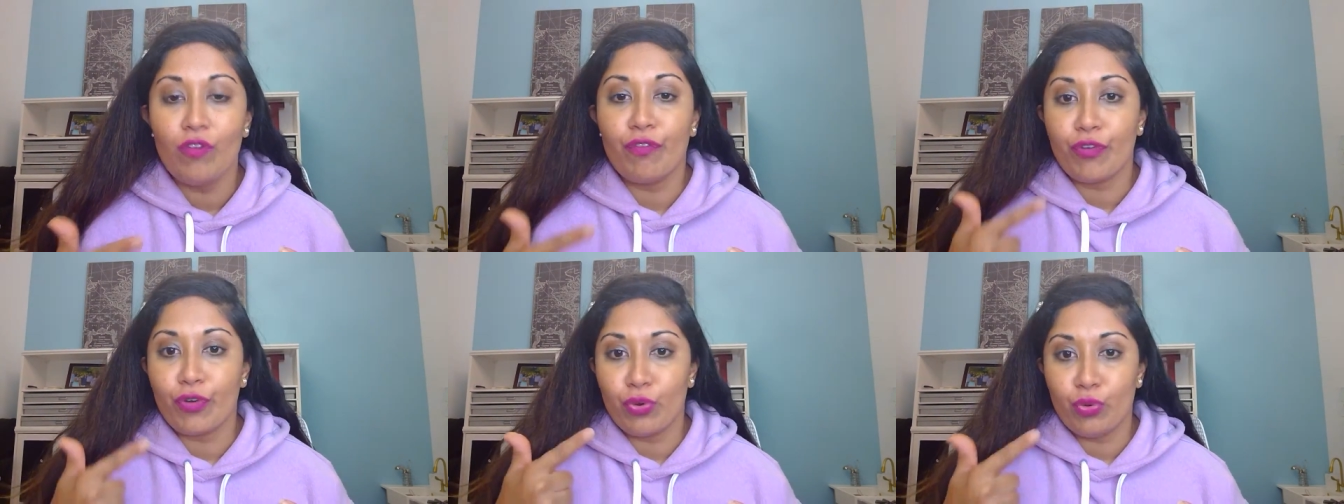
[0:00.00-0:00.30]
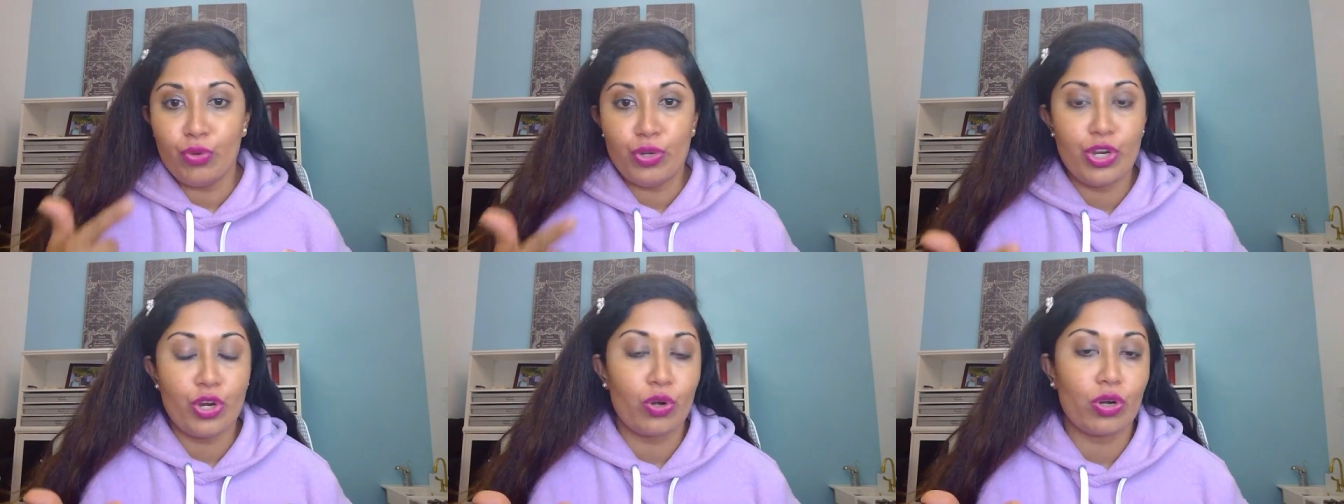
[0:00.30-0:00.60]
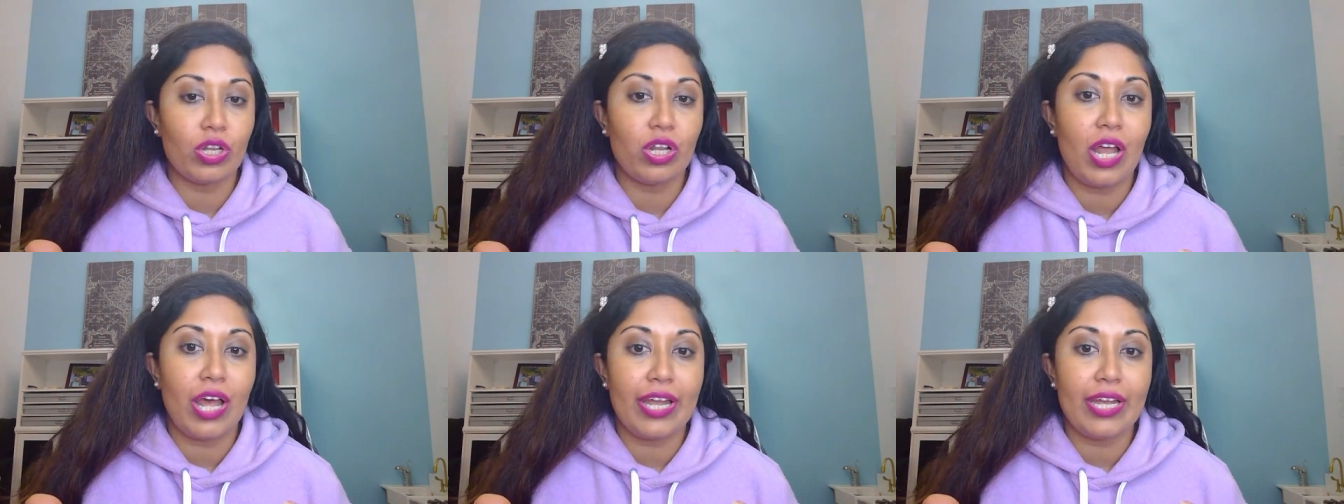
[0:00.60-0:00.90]
for who your
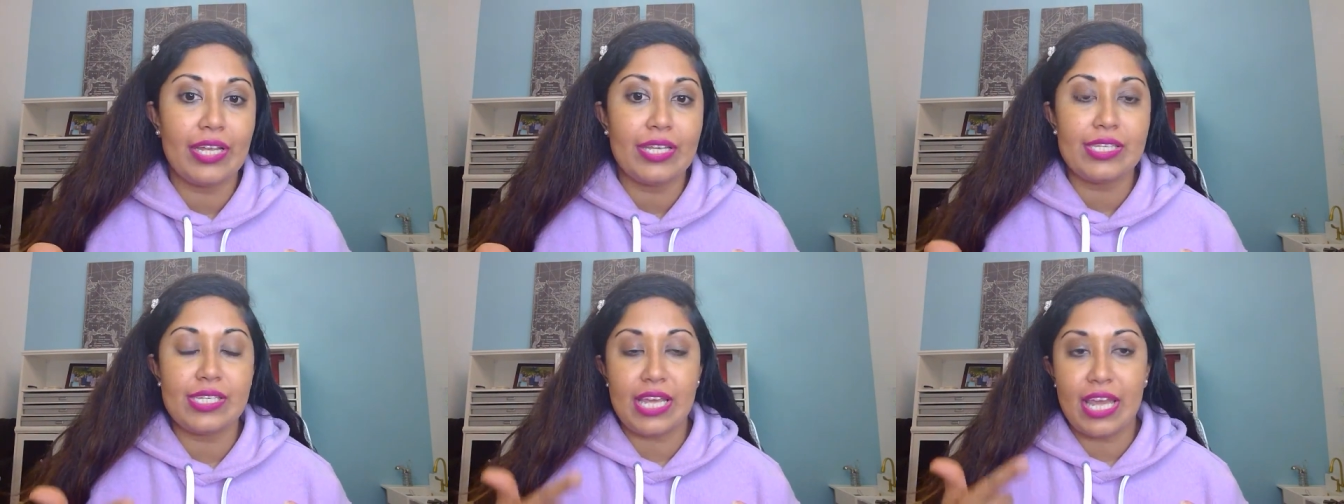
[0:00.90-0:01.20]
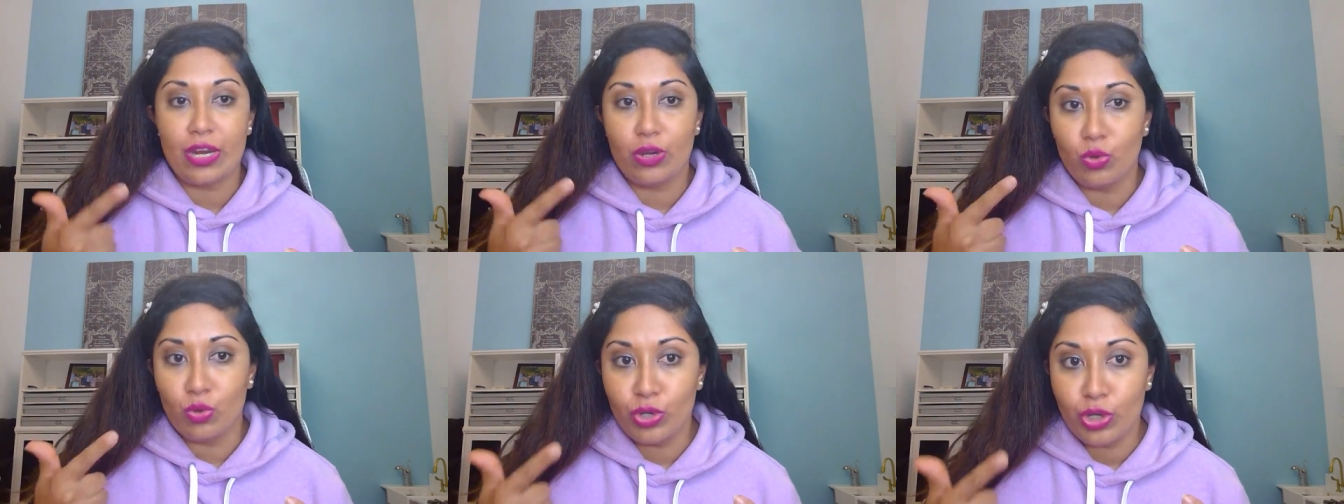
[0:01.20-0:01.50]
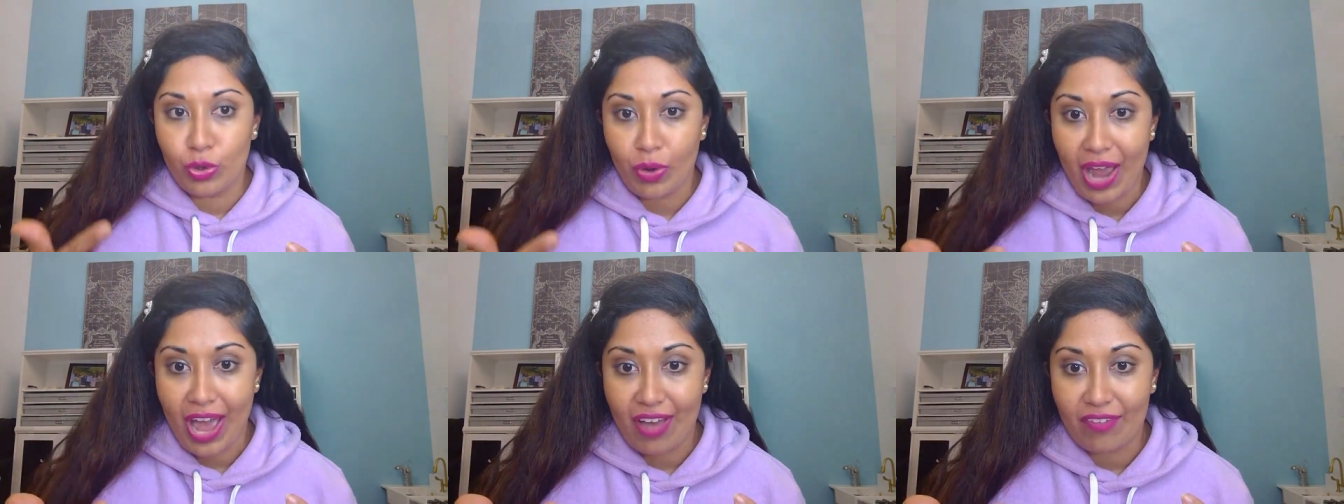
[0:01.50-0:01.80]
clients and who
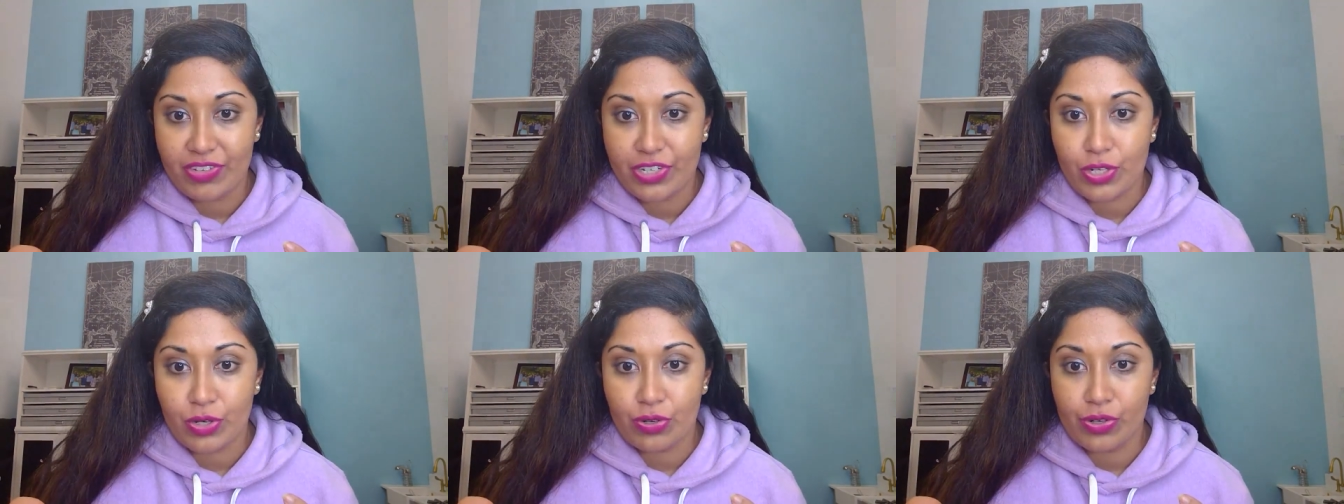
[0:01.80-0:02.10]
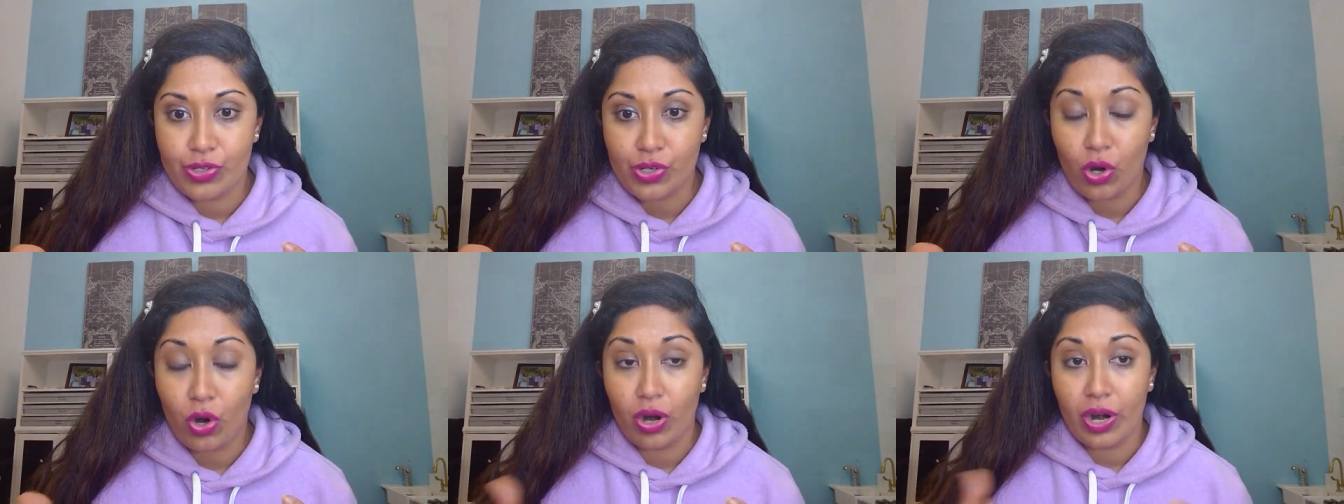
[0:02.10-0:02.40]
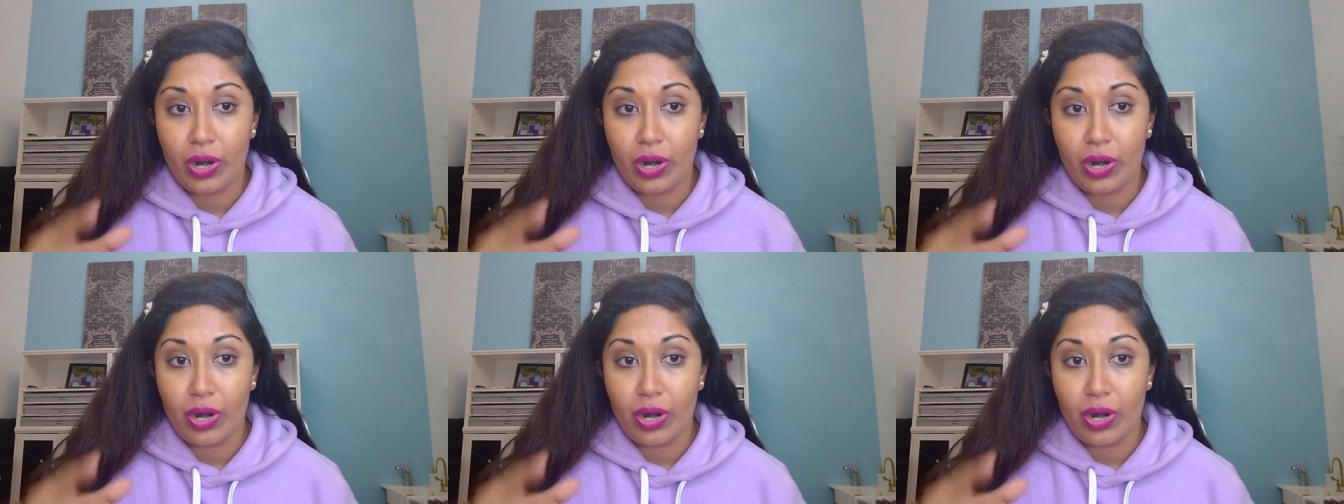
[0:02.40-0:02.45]
your avatars are.